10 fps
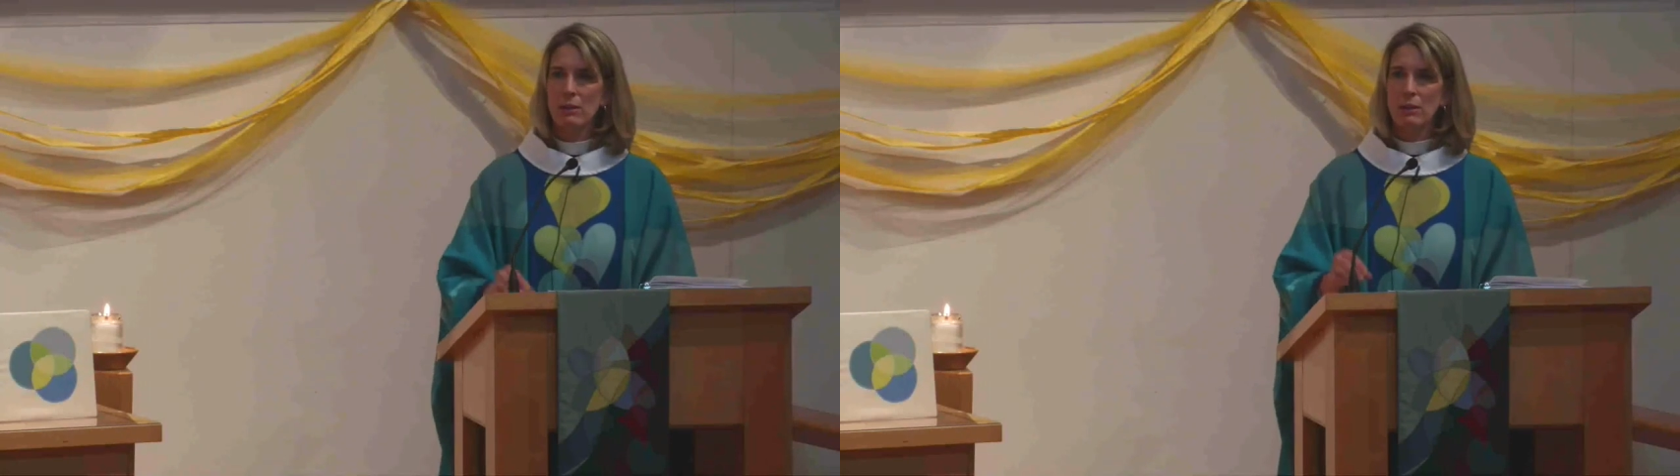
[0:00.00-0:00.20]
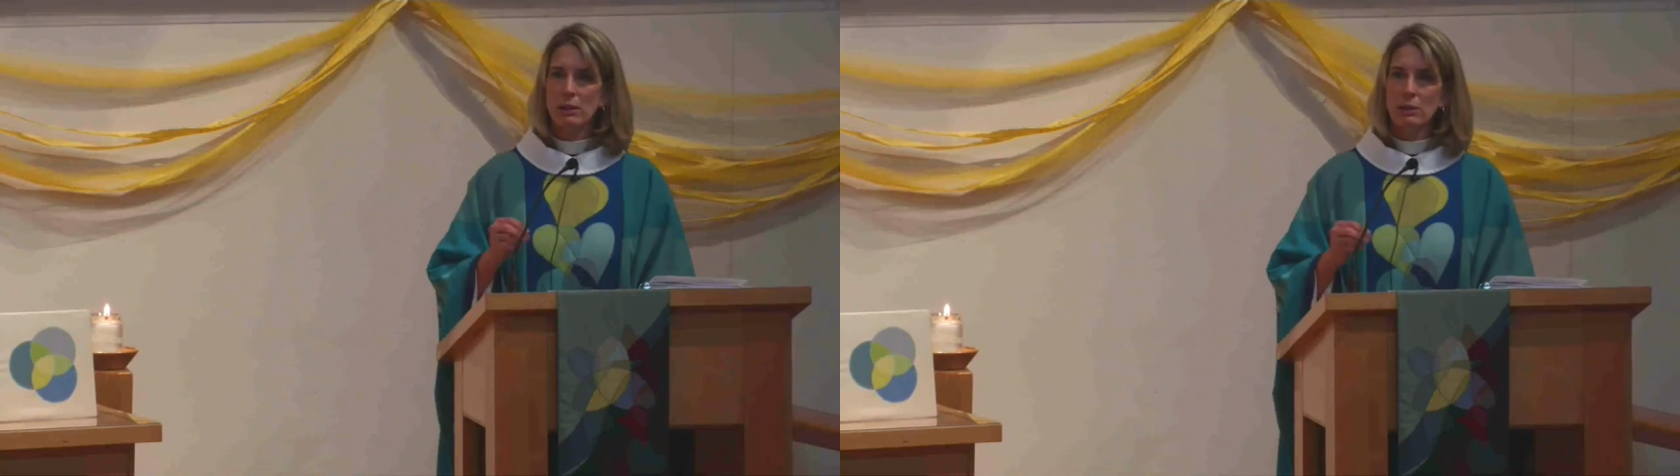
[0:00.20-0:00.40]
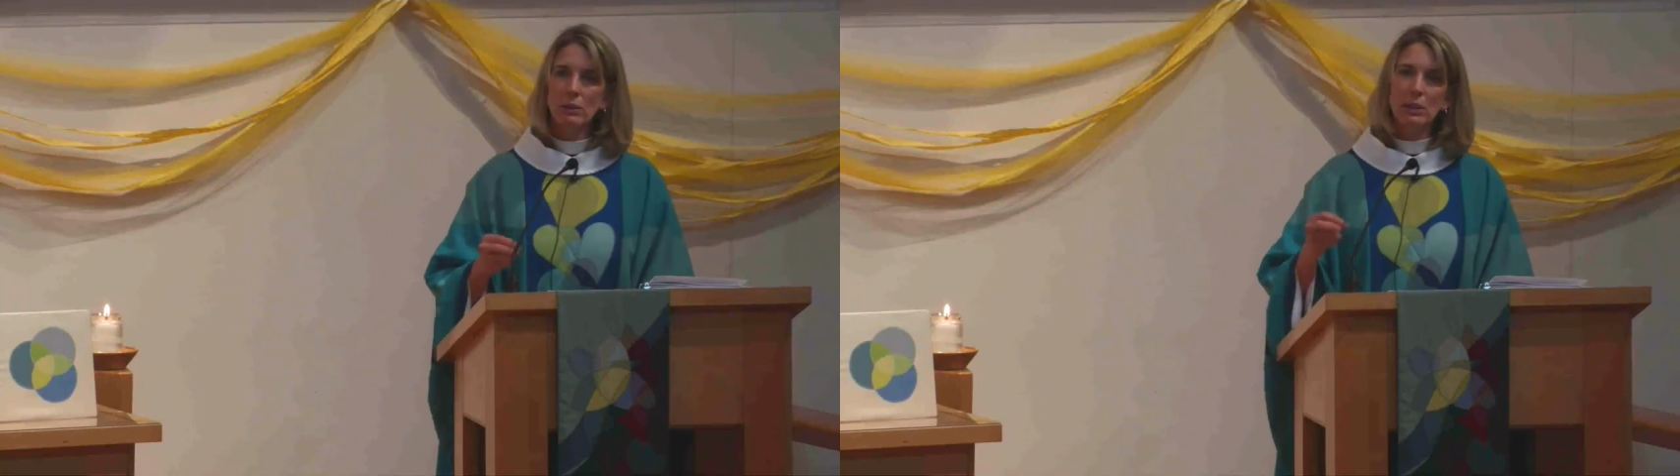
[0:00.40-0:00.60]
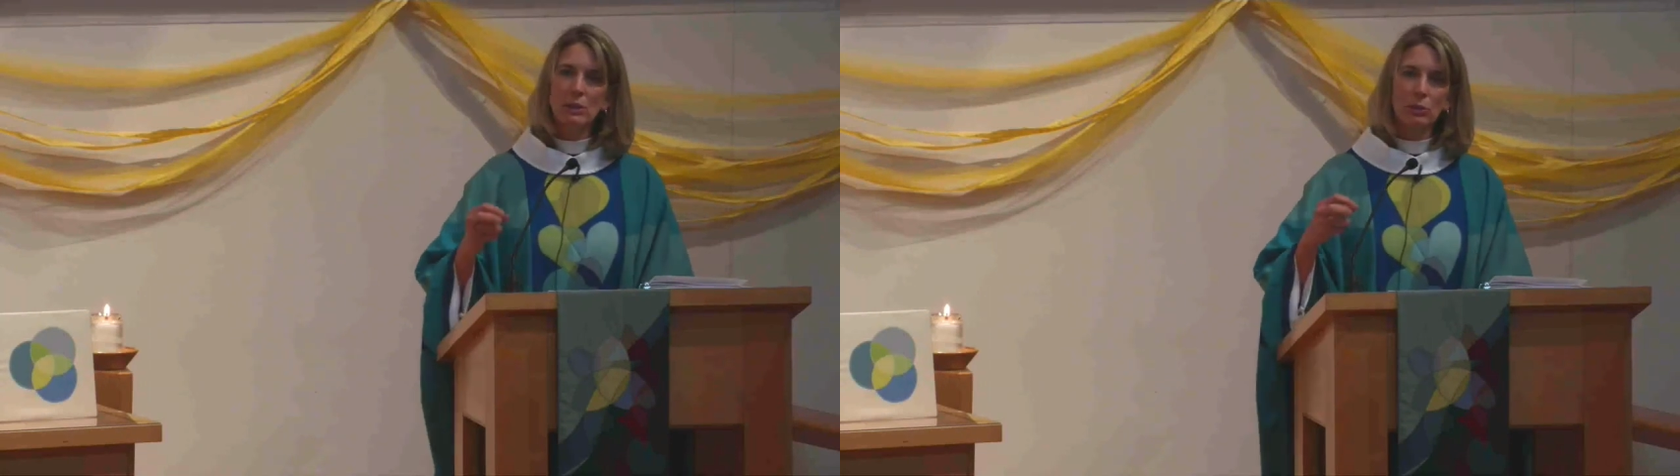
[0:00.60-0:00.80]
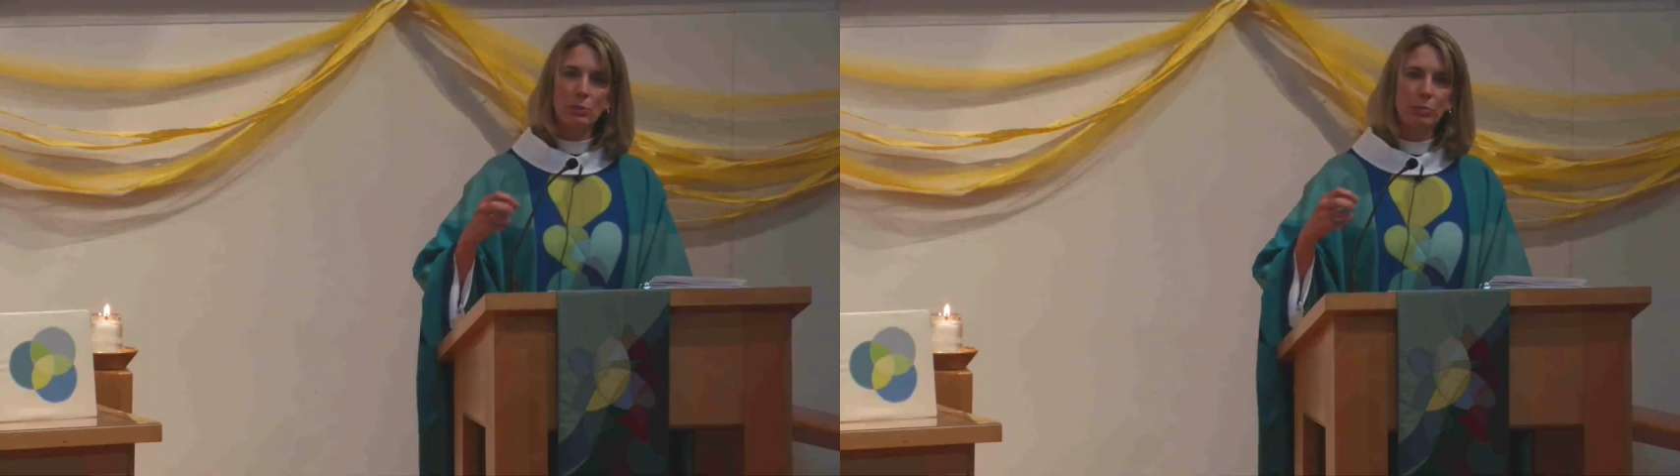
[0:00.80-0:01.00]
that you need
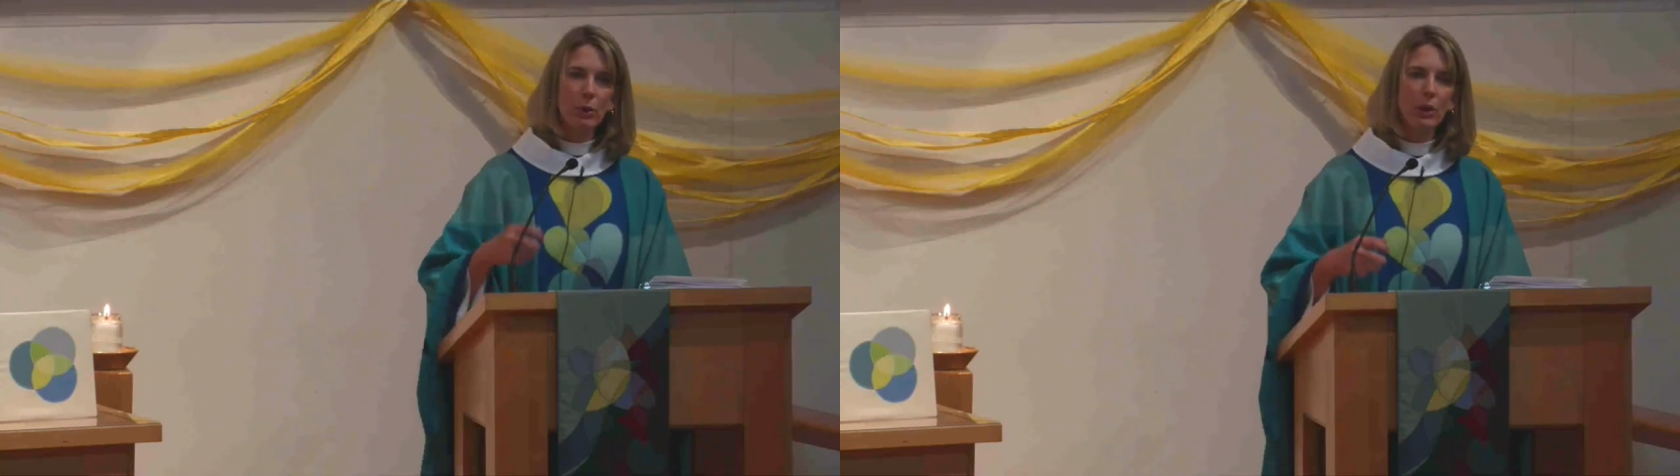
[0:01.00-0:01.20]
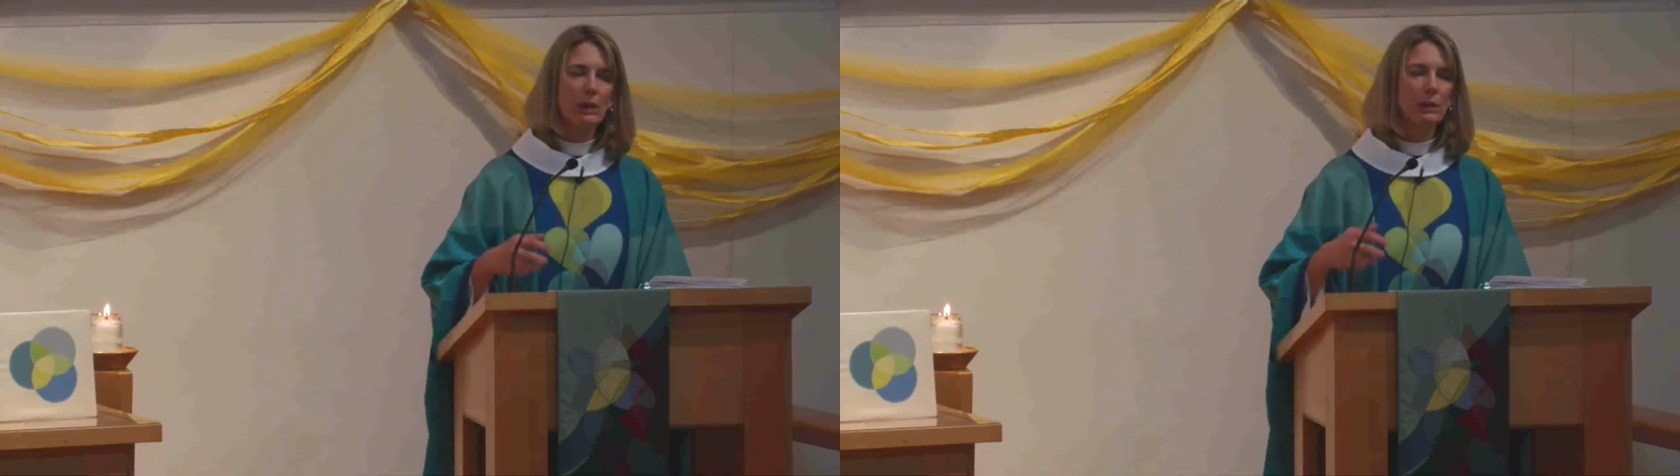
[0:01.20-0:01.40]
to put